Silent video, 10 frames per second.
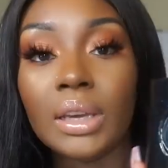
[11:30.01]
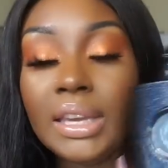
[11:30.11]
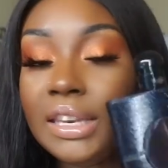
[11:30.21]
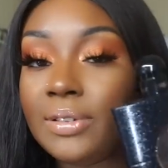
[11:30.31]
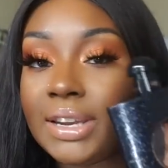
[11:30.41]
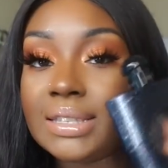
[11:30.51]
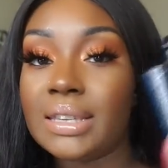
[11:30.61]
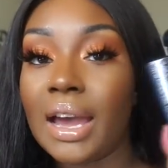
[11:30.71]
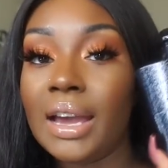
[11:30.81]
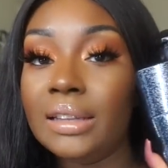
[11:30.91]

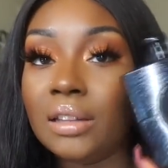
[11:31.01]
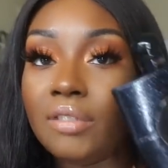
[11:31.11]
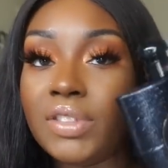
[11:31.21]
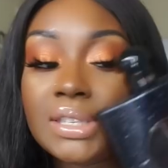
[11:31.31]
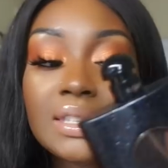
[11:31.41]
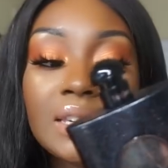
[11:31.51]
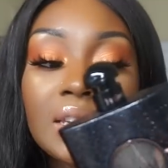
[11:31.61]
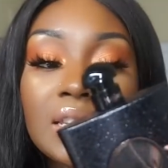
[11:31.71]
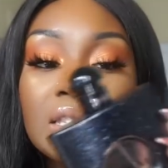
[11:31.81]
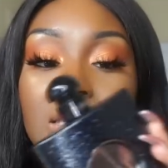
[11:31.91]
Anyways, I love this
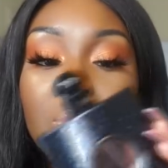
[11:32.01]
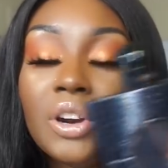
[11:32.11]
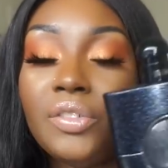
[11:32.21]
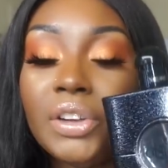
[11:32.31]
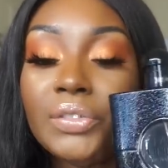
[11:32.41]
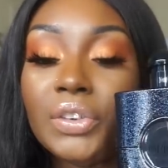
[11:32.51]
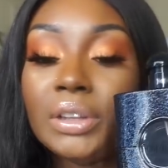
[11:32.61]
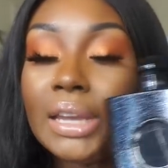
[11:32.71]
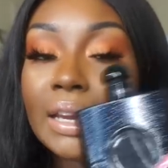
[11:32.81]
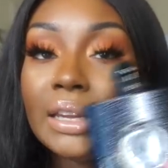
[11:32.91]
scent. It's perfect
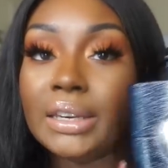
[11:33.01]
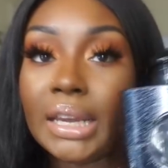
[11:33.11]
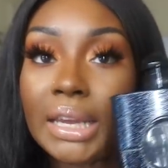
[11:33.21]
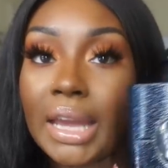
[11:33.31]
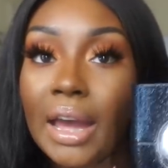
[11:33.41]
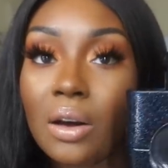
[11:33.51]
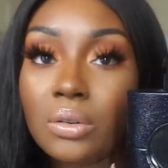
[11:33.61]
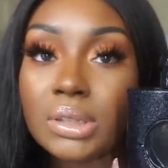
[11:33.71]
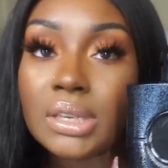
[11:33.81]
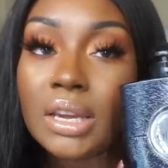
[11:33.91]
for like a night
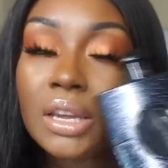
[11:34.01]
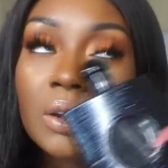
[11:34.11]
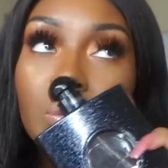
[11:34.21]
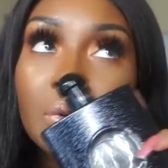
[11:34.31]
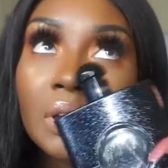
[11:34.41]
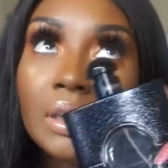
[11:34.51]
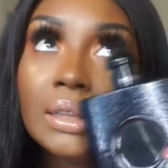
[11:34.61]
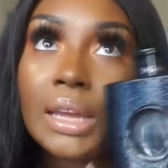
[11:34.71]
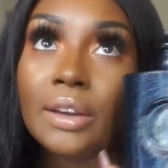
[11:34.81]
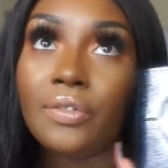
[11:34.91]
out, really
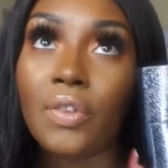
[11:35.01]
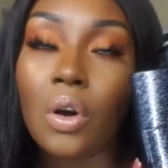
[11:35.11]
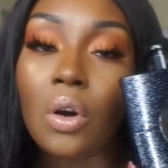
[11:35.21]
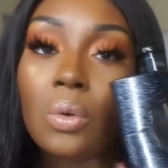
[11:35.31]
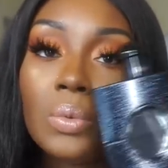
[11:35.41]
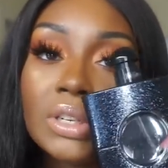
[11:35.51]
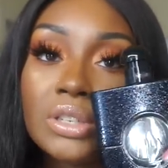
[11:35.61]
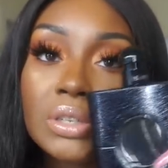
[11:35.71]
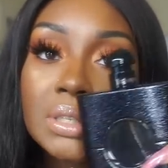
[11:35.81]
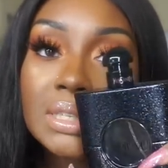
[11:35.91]
like fall,
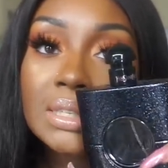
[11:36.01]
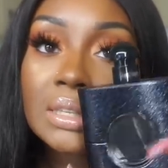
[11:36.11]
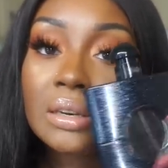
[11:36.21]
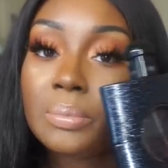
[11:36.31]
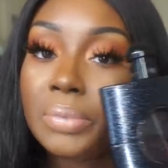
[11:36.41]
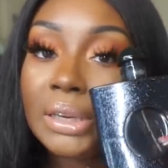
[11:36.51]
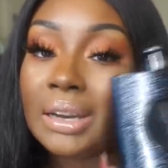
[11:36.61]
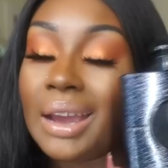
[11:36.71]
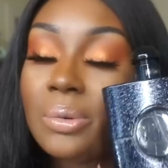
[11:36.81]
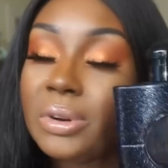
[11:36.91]
winter season, but
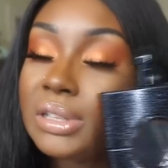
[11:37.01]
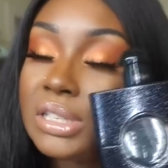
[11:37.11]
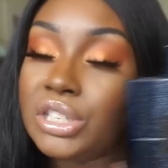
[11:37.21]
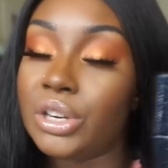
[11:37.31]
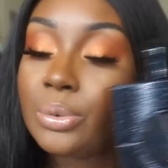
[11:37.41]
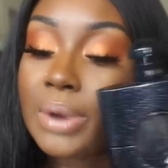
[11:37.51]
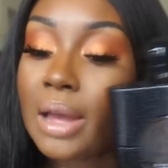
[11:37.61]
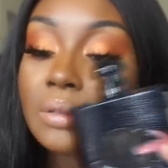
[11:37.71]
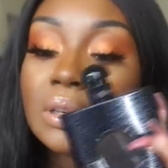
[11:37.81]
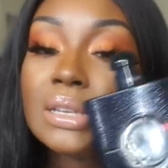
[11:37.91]
I wear this year
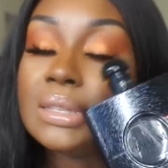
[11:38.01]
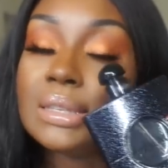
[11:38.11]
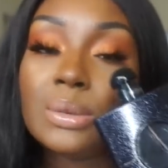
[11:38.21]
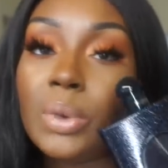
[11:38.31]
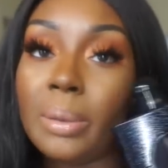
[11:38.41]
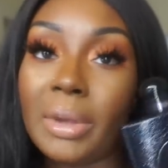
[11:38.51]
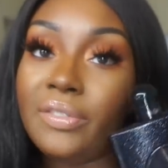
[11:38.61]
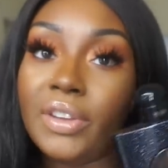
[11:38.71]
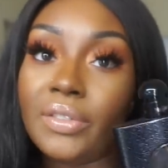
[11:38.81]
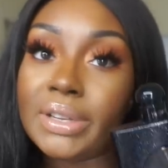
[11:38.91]
round because it's one of my
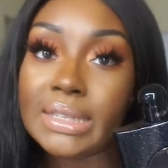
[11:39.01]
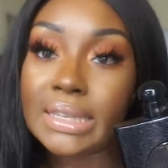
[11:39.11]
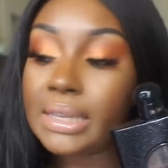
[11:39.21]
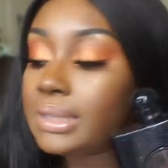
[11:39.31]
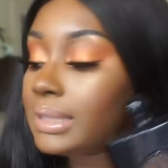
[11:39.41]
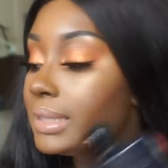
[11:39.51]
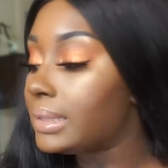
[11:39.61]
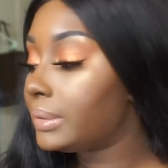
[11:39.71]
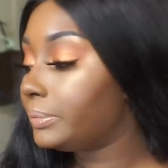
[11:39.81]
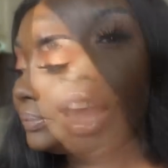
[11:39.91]
favorite scents.
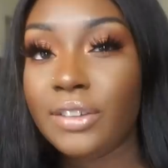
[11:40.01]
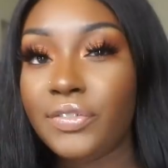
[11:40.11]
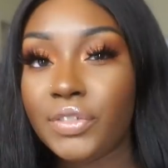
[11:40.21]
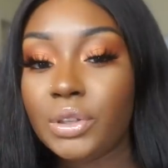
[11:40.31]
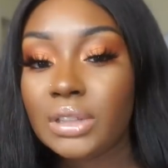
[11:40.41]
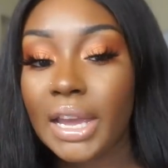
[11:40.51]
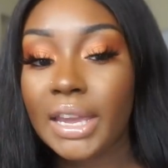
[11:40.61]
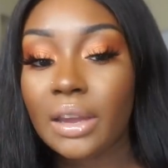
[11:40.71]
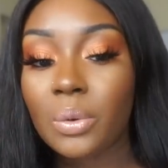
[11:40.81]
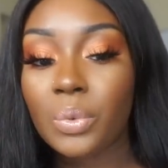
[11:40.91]
I feel
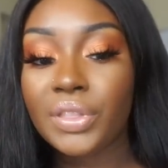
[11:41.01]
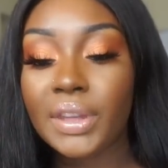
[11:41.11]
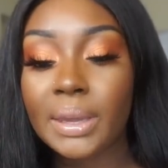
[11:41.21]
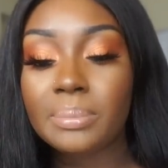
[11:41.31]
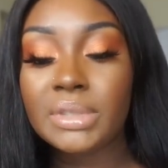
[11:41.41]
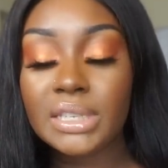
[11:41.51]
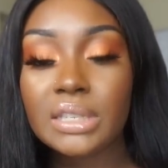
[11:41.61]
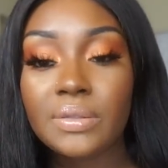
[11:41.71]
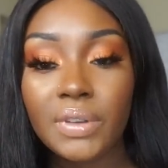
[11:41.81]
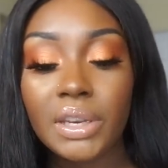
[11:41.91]
like with
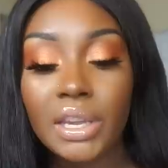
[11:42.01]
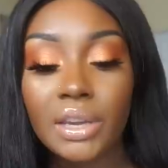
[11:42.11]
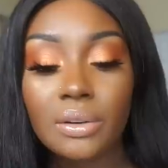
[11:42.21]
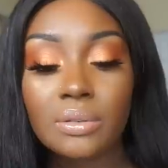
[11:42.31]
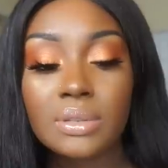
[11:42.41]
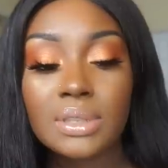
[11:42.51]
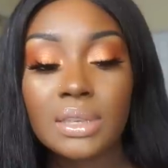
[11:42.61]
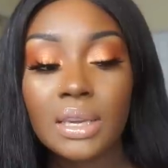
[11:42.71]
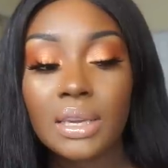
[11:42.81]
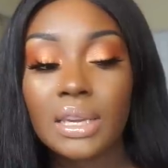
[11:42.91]
empties videos,
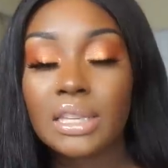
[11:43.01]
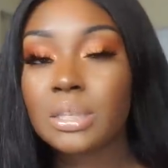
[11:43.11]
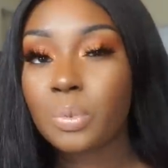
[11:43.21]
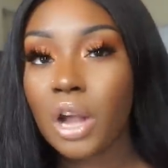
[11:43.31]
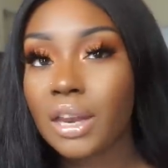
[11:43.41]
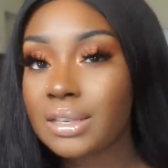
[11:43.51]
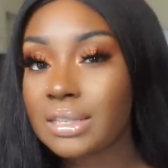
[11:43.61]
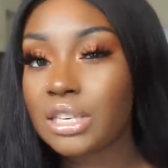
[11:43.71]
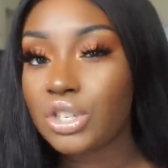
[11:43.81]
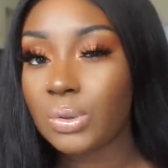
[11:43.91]
it's products
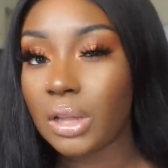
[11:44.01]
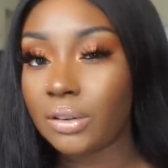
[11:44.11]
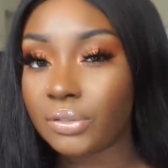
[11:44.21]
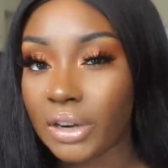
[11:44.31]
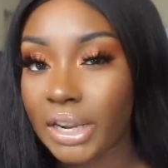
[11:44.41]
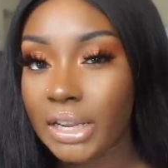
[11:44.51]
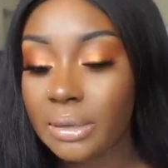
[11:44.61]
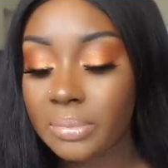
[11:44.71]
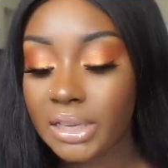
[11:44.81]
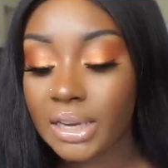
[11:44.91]
that you love,
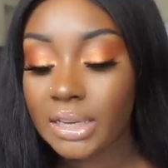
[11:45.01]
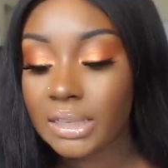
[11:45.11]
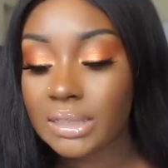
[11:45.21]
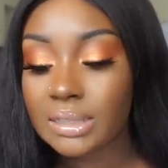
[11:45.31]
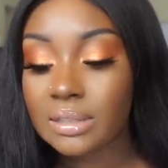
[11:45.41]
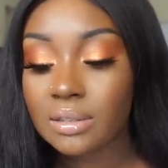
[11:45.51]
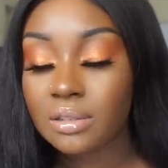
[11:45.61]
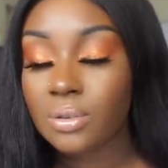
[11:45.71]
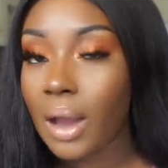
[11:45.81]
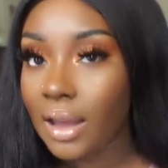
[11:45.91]
right? Because
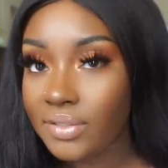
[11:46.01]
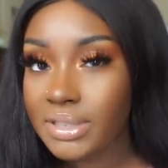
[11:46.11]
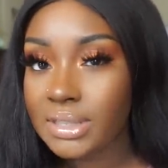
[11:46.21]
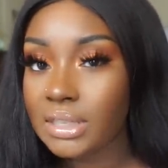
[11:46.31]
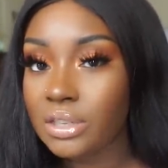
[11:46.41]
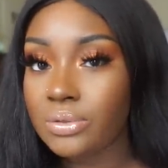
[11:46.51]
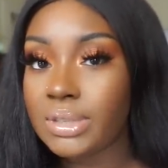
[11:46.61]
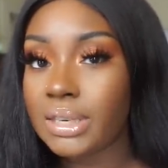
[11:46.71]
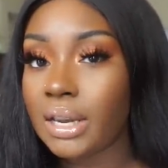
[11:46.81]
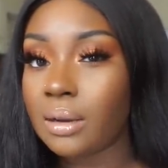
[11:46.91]
you obviously
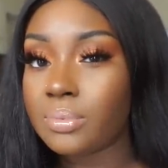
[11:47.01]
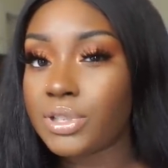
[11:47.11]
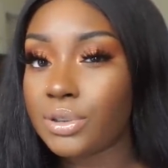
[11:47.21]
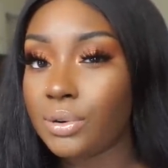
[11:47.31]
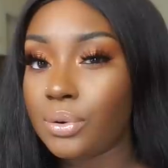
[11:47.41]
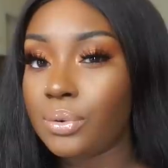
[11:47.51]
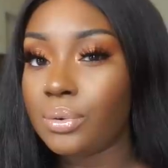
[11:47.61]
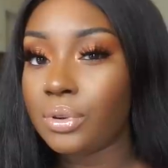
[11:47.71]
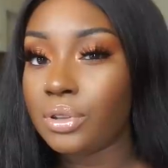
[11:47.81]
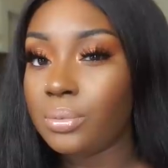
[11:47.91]
used it up,
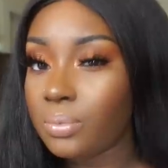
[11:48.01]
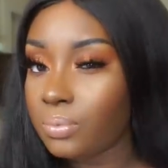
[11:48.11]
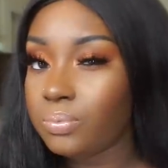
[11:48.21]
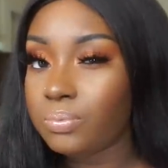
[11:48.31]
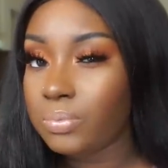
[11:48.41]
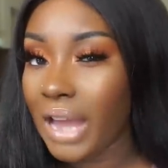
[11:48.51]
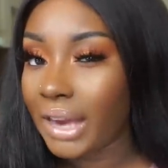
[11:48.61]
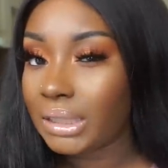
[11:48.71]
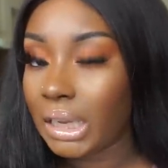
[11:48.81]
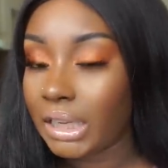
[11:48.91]
so you
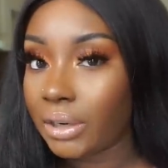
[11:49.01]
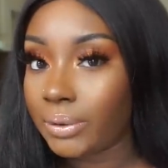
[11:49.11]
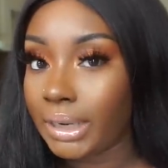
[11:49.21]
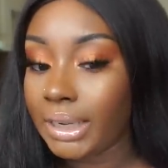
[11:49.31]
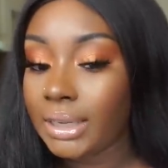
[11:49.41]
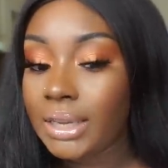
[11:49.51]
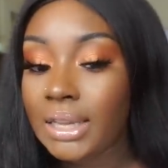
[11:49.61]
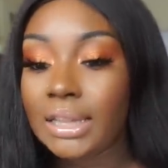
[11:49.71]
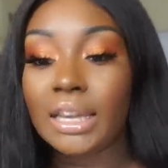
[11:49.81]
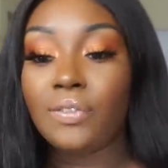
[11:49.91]
gotta like it, right?
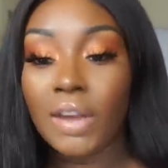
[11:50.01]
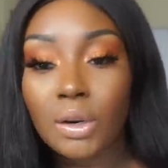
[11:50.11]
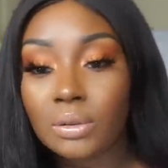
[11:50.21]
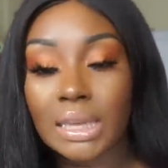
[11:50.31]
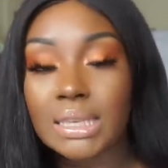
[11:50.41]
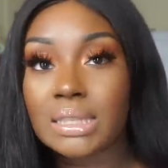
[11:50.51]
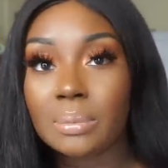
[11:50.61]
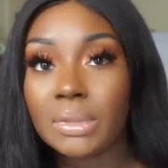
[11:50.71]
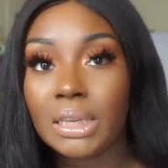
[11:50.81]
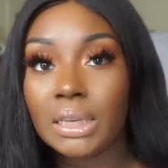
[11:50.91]
Like, if I don't like
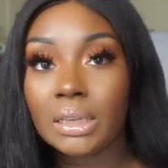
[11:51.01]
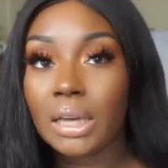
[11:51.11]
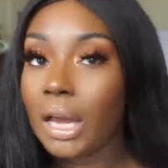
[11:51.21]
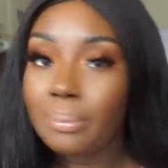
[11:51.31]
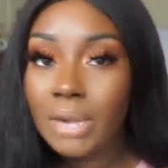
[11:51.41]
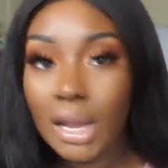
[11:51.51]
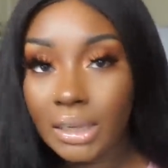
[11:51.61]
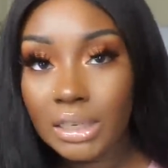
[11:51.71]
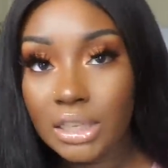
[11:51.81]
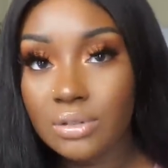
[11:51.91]
something, I'm not
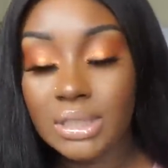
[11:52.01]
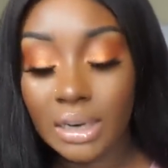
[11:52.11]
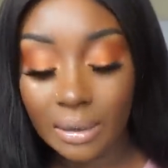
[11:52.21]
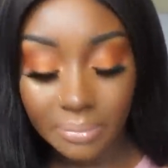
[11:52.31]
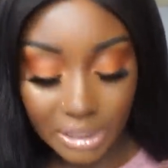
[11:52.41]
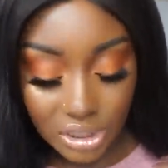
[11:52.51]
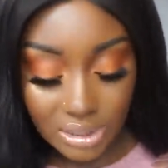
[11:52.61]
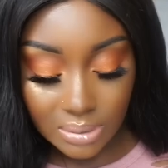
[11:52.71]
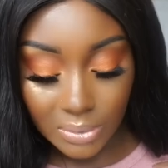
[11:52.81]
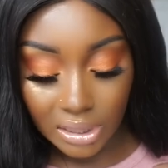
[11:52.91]
gonna use it up. That's
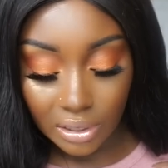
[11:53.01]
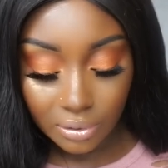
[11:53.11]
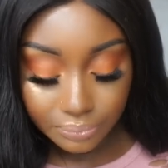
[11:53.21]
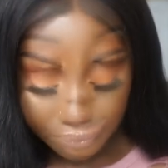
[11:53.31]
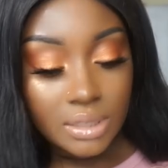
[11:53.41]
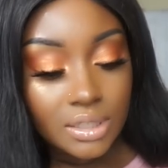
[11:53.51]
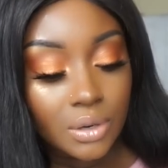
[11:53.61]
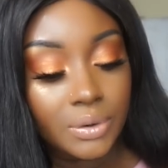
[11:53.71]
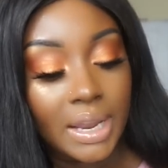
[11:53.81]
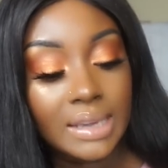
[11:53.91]
just me though.
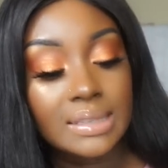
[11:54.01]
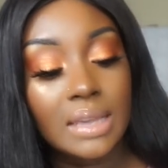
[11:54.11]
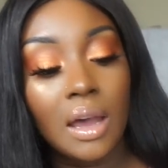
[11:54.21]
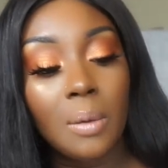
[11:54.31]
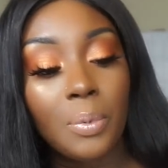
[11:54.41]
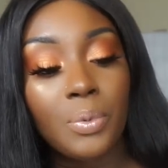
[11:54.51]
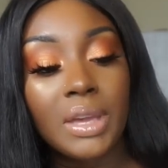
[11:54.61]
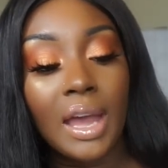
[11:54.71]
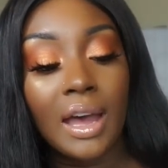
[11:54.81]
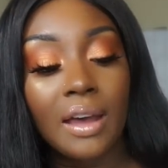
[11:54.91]
So next up,
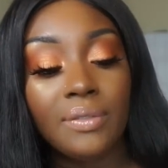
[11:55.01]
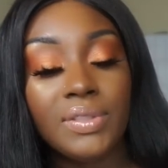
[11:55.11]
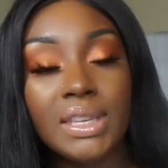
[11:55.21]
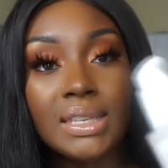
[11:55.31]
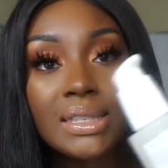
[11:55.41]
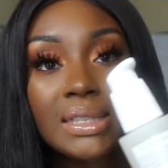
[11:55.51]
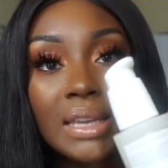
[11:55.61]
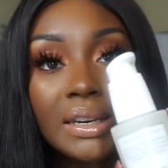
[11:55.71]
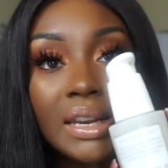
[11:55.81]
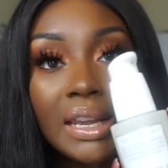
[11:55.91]
we have the
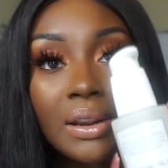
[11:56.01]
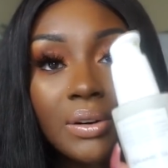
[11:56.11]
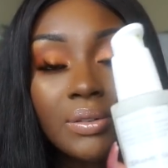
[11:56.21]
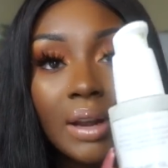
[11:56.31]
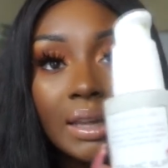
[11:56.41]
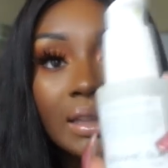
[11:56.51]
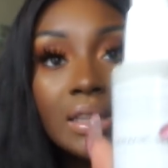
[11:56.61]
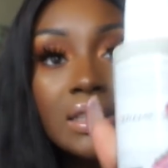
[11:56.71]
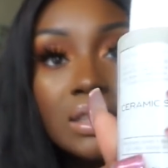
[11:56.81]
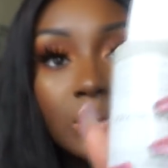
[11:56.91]
Sunday
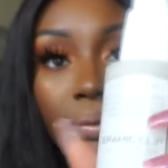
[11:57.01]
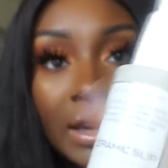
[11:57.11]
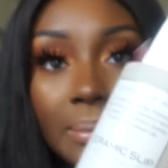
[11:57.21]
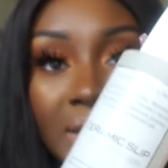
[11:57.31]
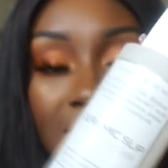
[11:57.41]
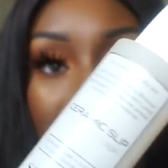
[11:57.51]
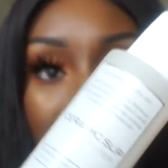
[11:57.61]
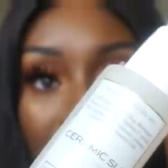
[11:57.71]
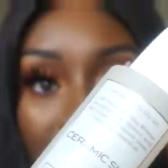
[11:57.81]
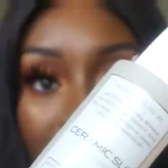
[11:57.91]
Riley Ceramic
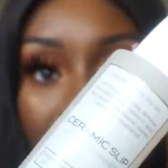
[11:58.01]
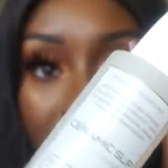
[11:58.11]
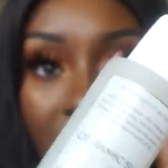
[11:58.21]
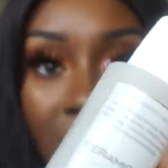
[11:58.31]
Slip.